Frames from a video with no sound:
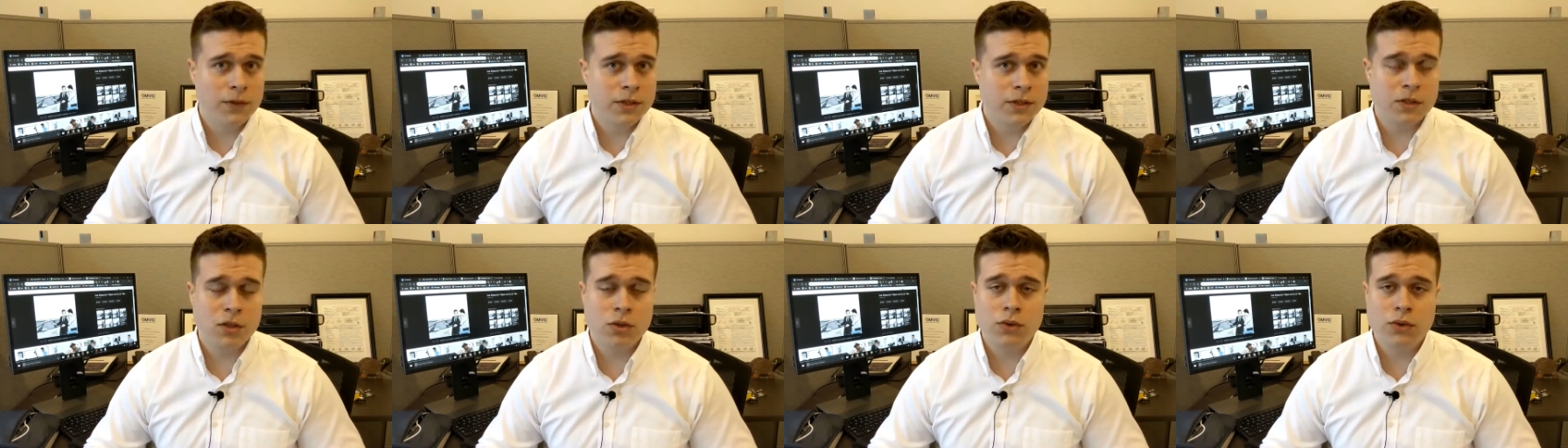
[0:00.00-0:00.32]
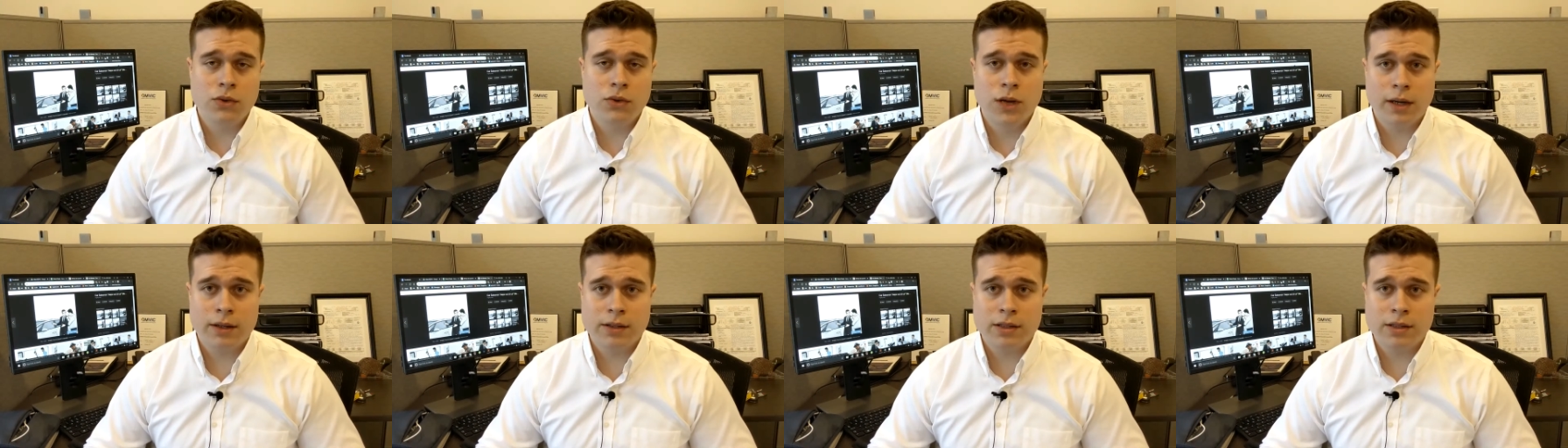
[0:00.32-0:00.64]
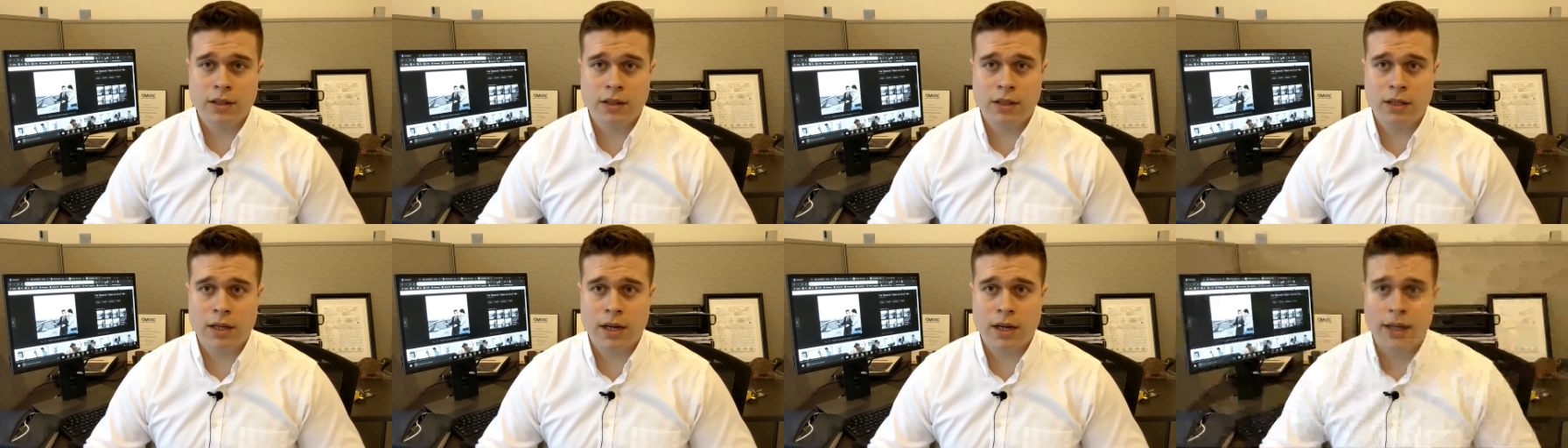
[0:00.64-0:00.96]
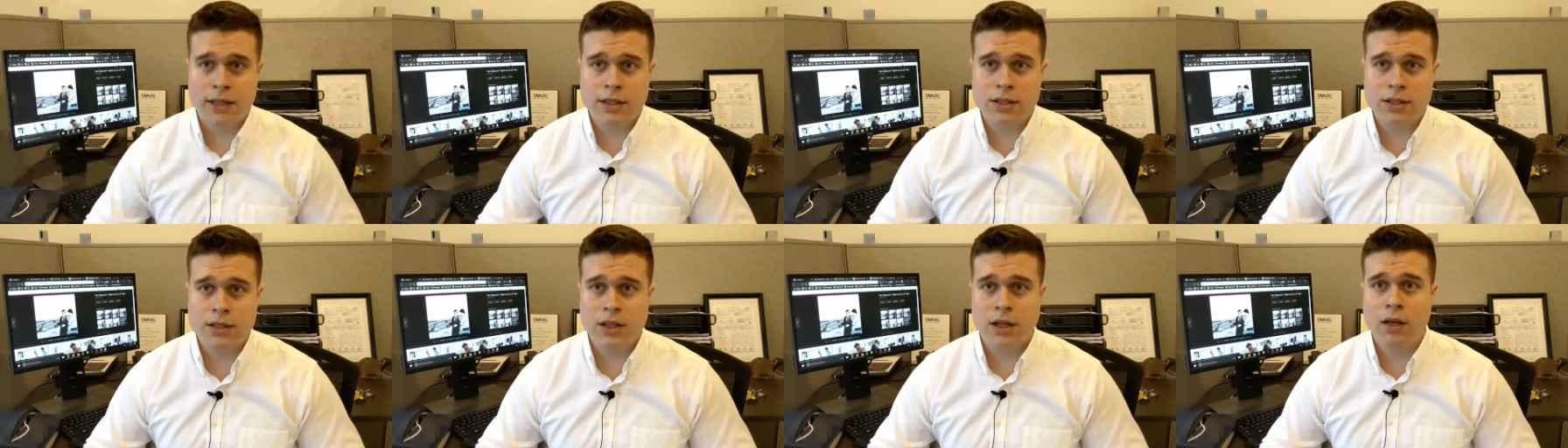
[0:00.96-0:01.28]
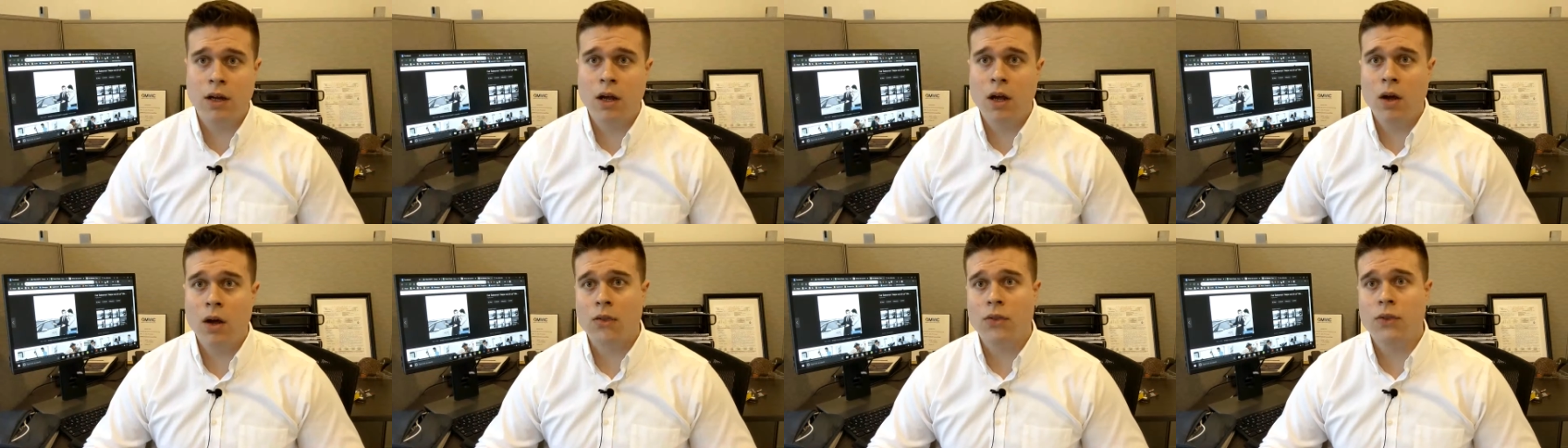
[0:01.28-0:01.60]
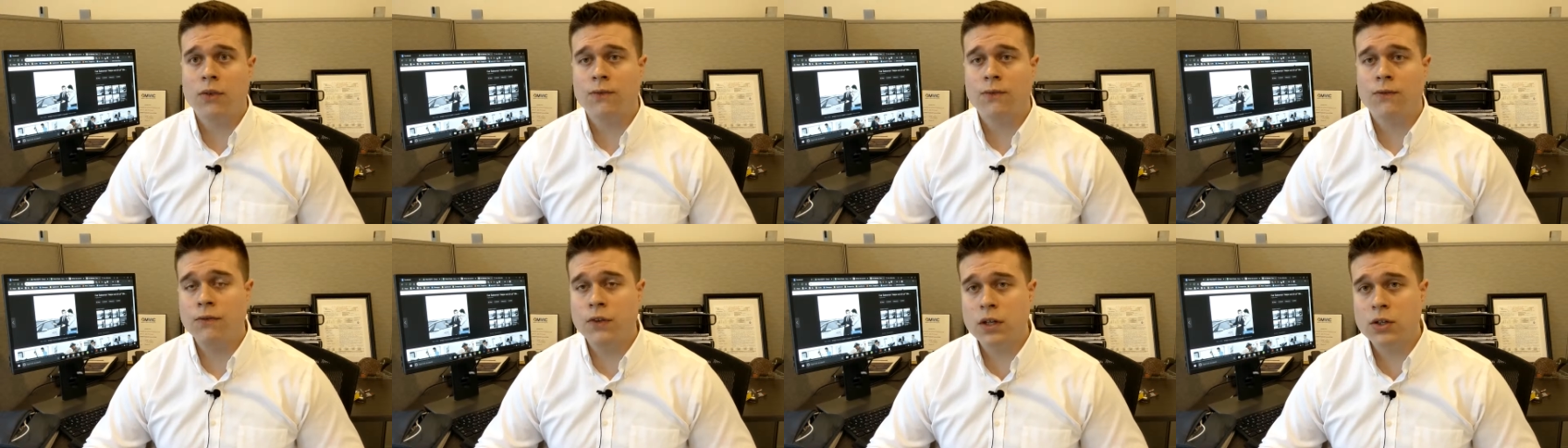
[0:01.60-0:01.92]
if it's 2019,
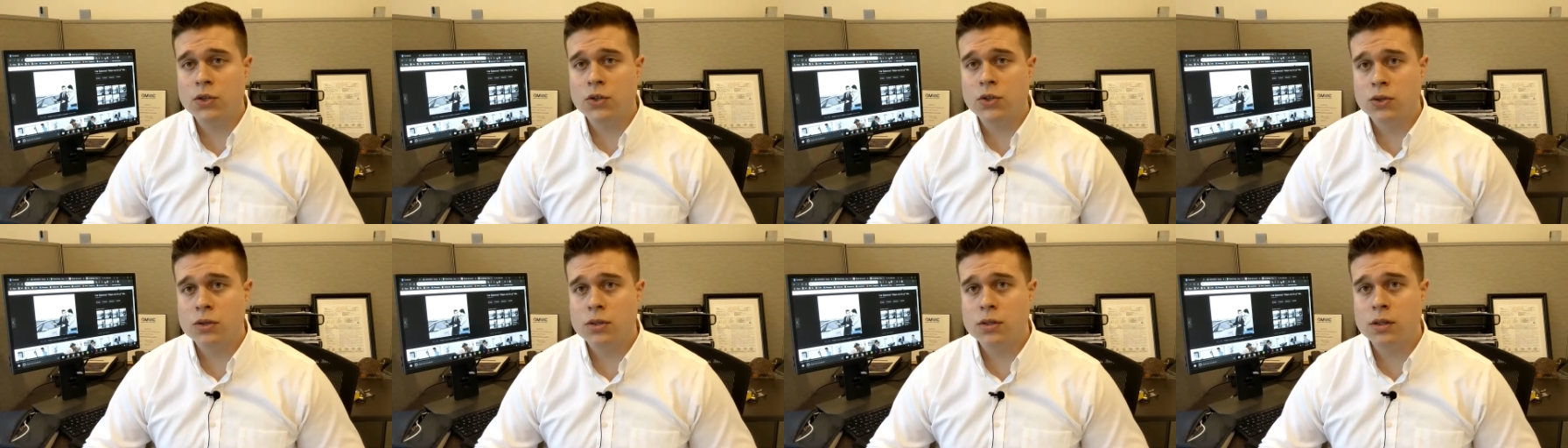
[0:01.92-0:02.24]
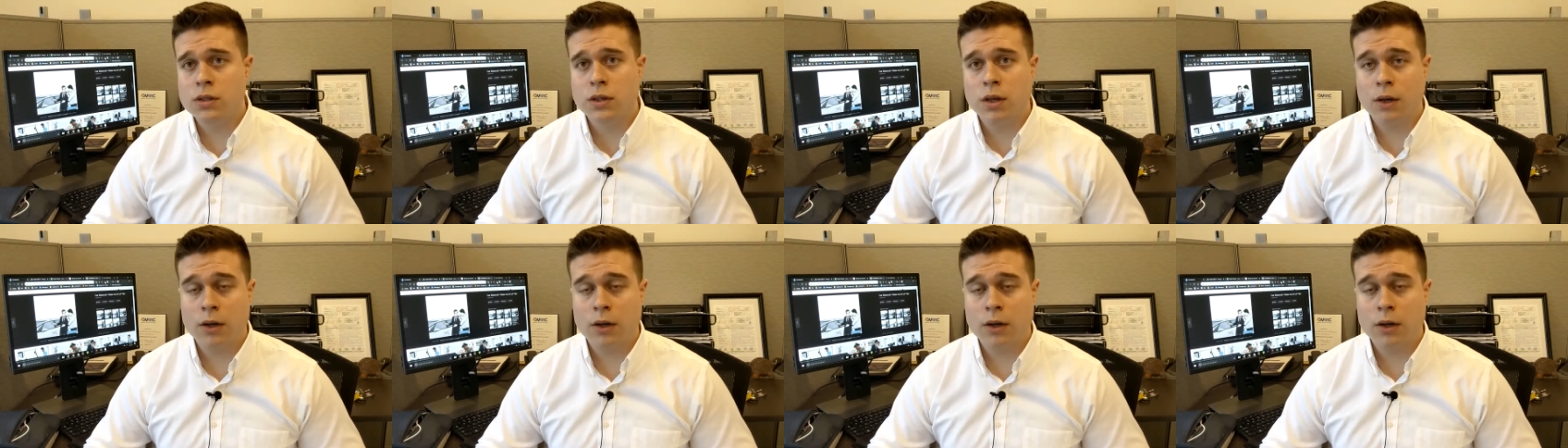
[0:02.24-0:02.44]
the features,